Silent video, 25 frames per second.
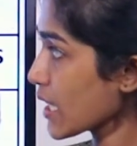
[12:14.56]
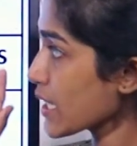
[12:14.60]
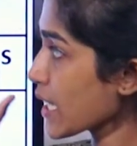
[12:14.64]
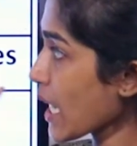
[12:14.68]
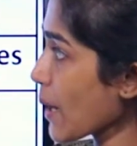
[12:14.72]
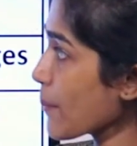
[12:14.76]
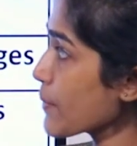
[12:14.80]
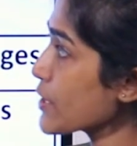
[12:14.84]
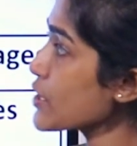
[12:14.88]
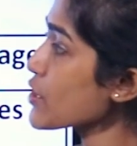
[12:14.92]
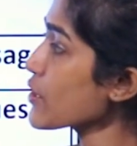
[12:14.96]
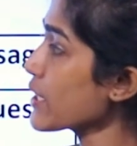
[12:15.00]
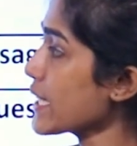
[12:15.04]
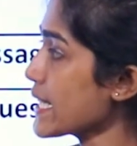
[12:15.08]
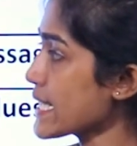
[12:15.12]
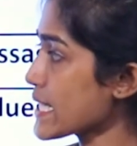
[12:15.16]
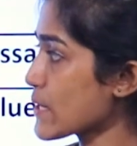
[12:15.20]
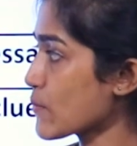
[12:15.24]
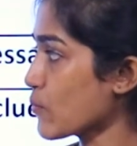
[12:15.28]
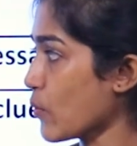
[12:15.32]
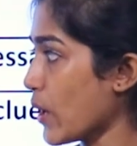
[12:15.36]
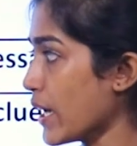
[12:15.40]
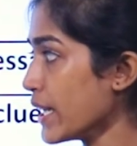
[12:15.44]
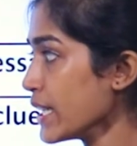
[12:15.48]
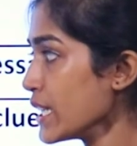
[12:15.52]
Coming to
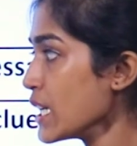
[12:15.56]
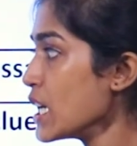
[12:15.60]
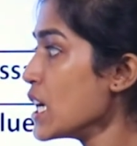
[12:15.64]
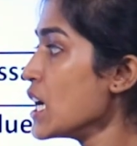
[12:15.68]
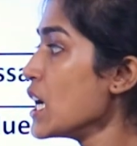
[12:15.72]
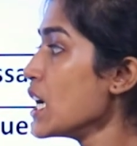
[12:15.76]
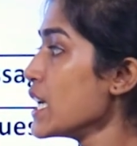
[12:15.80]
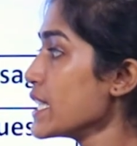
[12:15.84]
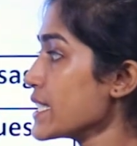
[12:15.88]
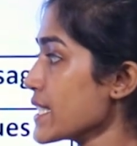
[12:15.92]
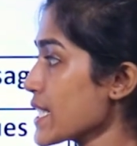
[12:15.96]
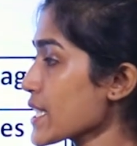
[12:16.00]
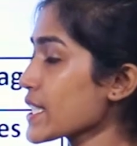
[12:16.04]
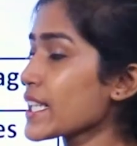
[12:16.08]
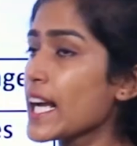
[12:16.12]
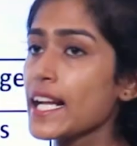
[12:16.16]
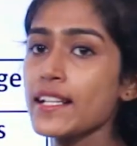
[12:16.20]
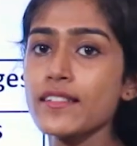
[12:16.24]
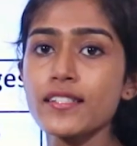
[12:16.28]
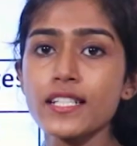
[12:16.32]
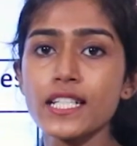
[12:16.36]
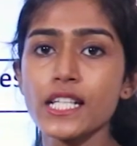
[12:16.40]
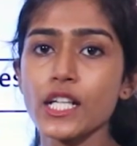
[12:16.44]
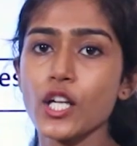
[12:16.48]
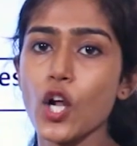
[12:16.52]
list 1, just
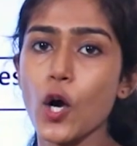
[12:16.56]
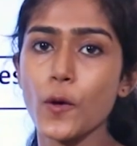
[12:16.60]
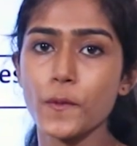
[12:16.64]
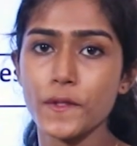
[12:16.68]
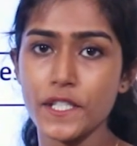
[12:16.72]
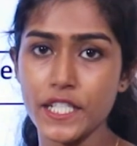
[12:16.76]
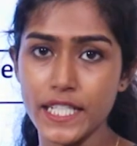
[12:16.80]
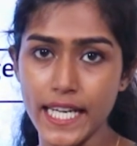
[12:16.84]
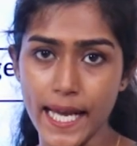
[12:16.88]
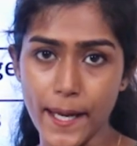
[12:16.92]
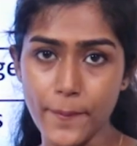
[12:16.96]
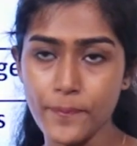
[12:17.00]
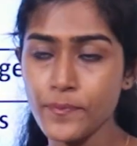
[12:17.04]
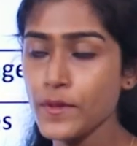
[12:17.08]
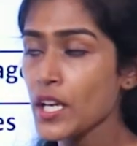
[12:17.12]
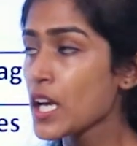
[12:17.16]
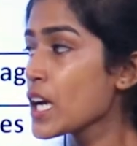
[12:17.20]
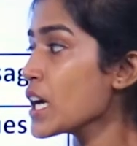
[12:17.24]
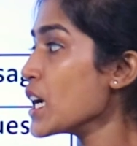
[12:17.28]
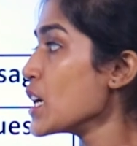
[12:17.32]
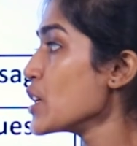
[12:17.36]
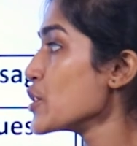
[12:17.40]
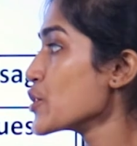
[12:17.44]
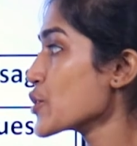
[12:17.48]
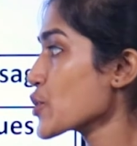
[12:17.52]
consider option A.
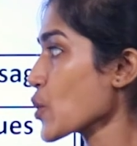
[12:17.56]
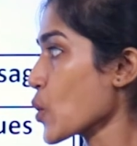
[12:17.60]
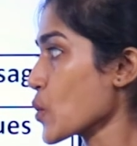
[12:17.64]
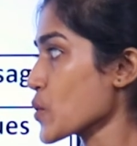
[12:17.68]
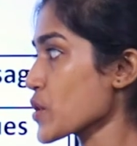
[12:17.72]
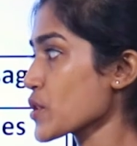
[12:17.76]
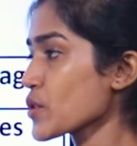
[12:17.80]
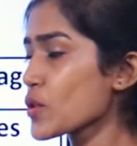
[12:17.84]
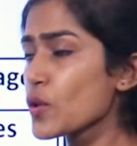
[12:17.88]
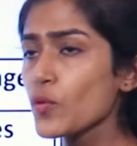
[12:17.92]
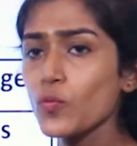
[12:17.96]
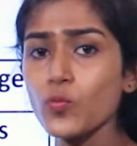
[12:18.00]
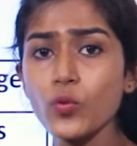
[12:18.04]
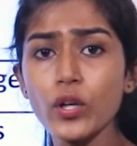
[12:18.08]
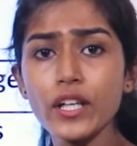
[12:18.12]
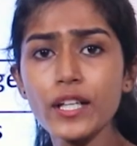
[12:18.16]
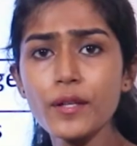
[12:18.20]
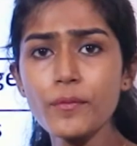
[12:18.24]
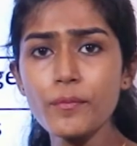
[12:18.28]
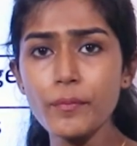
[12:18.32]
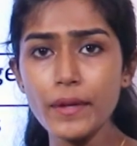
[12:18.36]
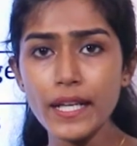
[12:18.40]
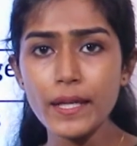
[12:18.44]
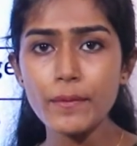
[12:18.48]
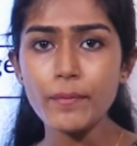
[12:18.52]
Source. So what
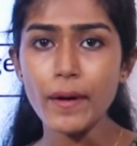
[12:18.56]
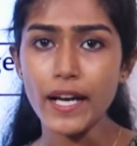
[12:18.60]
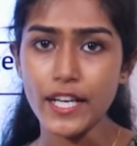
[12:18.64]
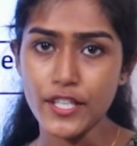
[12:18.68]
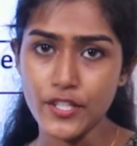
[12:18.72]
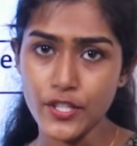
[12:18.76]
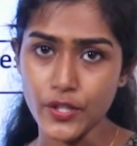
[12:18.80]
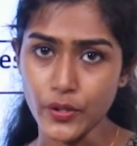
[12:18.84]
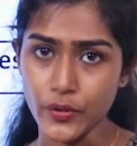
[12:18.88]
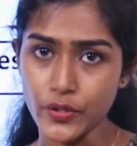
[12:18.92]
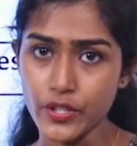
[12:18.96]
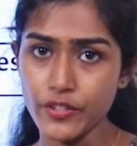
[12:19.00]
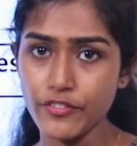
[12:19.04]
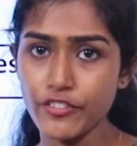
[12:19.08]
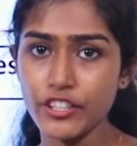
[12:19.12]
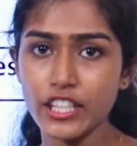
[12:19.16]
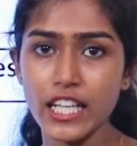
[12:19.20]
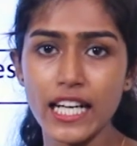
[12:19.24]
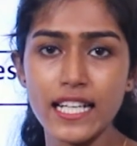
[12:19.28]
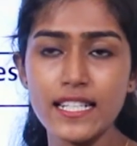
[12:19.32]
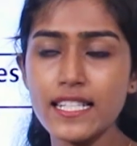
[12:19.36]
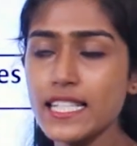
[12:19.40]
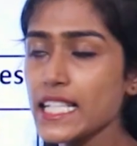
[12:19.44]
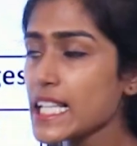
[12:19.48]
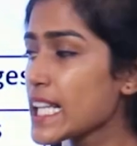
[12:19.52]
do you mean by source? If you
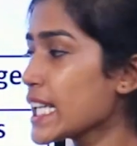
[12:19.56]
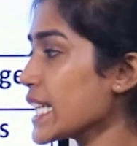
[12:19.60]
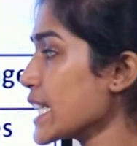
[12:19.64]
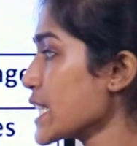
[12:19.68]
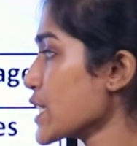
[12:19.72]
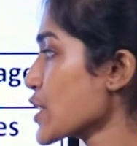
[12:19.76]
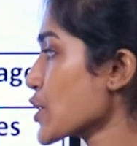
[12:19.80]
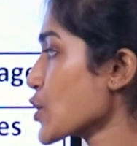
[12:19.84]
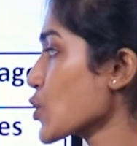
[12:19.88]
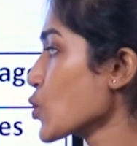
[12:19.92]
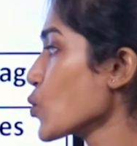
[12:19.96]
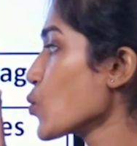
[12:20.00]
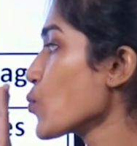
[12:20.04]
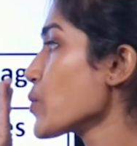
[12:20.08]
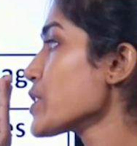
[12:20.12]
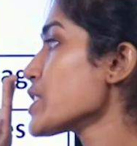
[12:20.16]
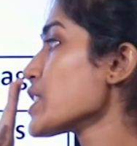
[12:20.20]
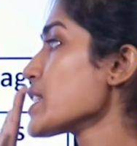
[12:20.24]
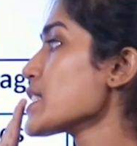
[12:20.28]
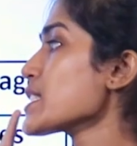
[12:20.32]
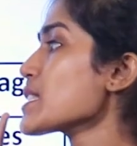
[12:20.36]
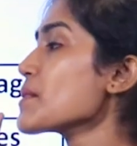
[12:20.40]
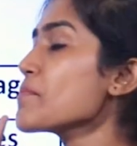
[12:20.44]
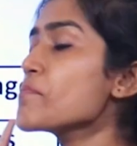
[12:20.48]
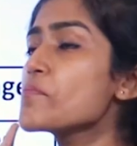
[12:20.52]
consider list 2, which
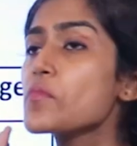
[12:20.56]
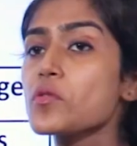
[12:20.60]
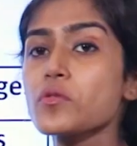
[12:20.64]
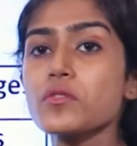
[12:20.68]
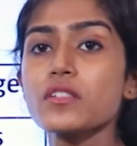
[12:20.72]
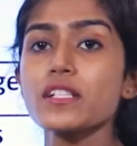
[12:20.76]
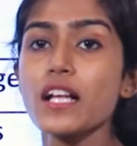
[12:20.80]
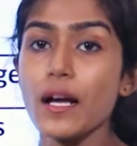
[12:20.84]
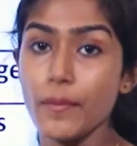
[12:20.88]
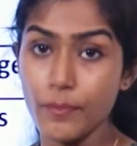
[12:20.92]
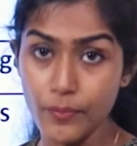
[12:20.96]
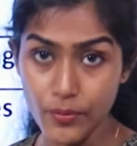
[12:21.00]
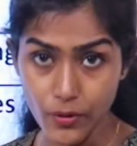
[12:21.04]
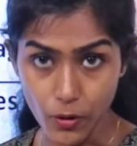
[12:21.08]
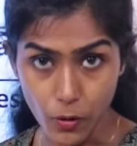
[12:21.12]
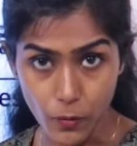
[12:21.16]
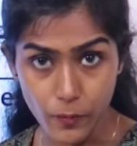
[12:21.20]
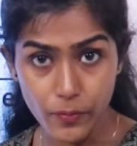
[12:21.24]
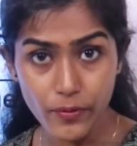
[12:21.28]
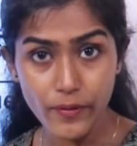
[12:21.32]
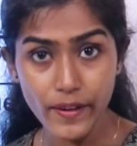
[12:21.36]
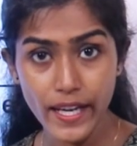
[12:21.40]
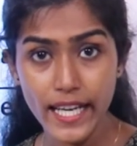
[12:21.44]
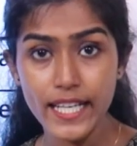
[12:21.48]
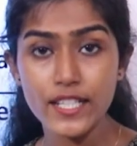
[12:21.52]
is the most
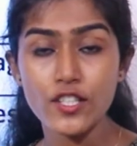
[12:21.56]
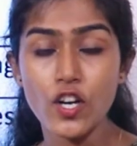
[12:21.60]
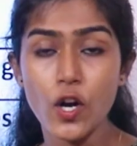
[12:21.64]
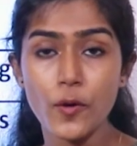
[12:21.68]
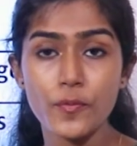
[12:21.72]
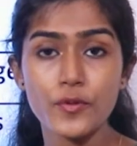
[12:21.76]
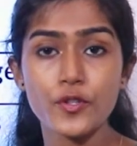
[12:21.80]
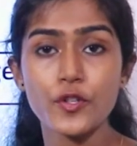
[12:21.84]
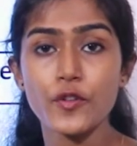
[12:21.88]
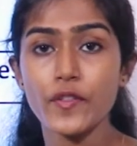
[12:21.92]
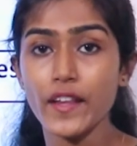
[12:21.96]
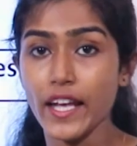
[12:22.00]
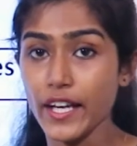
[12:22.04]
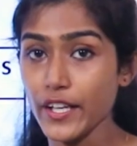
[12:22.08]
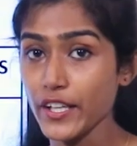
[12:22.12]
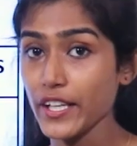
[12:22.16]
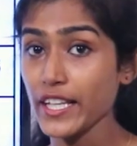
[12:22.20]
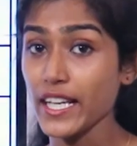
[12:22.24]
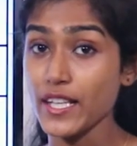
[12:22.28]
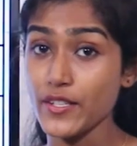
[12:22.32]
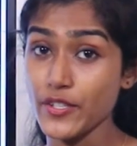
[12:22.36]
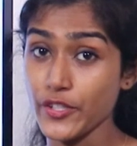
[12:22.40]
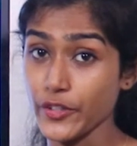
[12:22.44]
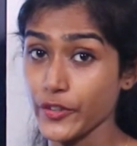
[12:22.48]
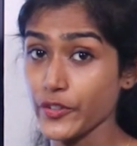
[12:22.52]
appropriate option that you
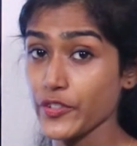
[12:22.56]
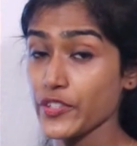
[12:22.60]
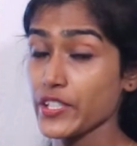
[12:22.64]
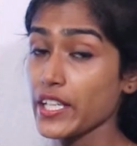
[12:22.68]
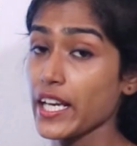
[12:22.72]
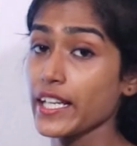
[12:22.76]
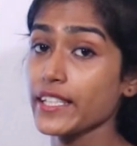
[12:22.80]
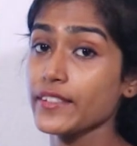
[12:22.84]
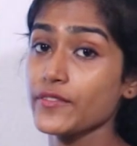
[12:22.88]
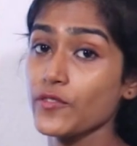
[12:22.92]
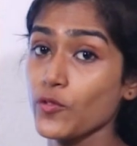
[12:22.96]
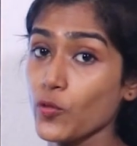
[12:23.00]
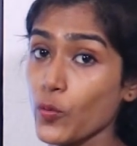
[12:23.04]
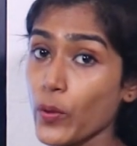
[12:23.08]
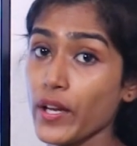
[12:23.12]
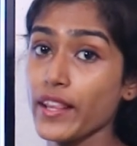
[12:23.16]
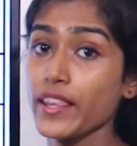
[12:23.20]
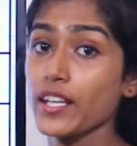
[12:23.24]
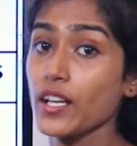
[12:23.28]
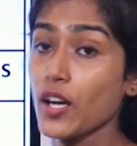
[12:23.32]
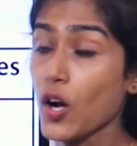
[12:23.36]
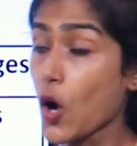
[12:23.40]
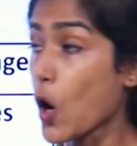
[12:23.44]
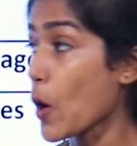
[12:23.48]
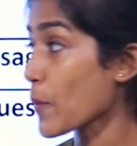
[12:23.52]
can associate with
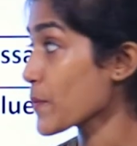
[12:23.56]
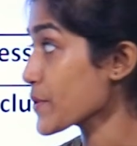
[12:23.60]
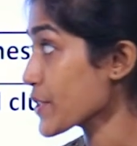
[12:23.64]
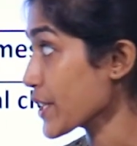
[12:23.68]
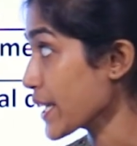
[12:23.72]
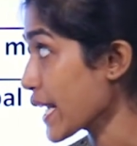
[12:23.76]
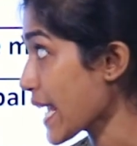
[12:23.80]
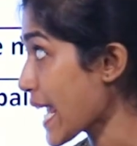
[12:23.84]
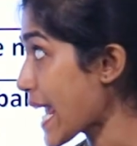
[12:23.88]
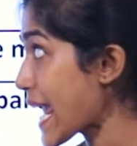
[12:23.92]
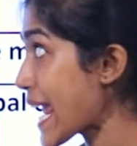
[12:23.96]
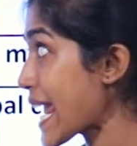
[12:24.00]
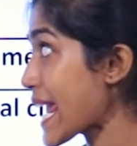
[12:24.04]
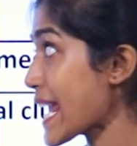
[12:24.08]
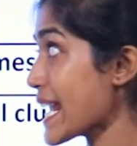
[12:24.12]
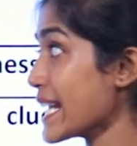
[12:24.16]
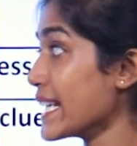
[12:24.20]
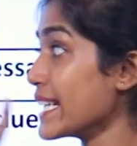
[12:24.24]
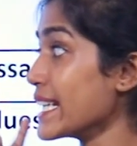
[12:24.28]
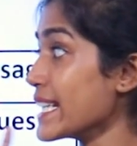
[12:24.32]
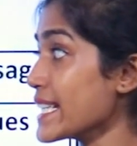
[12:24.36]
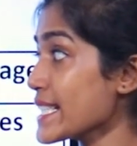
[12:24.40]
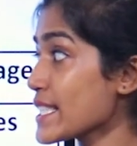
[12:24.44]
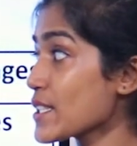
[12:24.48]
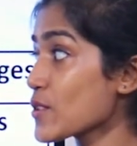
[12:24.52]
option A
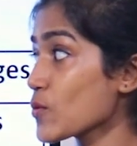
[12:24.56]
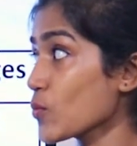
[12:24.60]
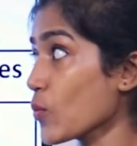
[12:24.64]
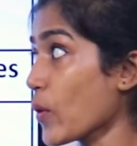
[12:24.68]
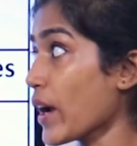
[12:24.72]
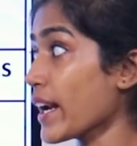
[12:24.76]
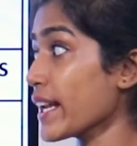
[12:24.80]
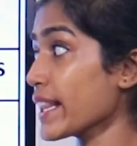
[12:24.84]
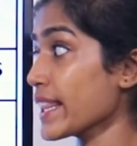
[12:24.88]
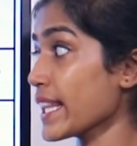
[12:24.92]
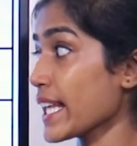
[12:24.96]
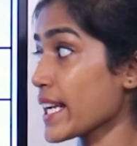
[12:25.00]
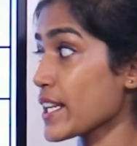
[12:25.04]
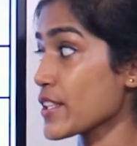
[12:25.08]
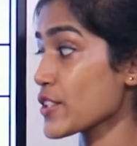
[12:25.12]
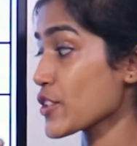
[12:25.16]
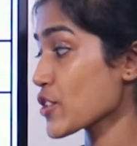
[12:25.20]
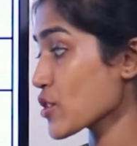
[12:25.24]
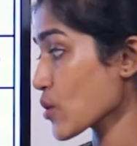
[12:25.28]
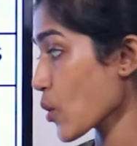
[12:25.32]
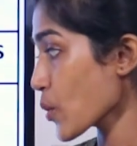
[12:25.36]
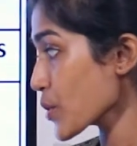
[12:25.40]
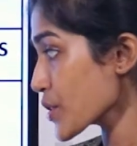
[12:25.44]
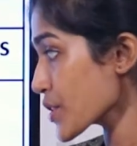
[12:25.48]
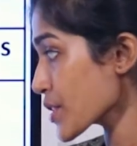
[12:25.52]
in list 1, that is
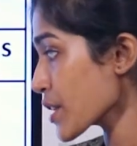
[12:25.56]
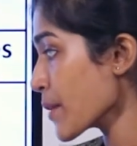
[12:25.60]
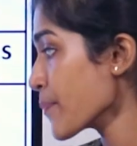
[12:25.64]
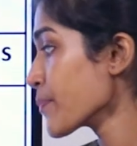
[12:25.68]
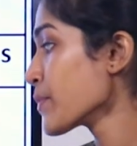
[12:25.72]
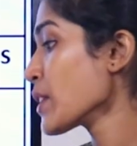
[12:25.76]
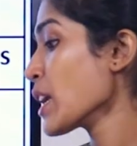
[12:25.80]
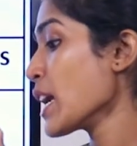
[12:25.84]
source,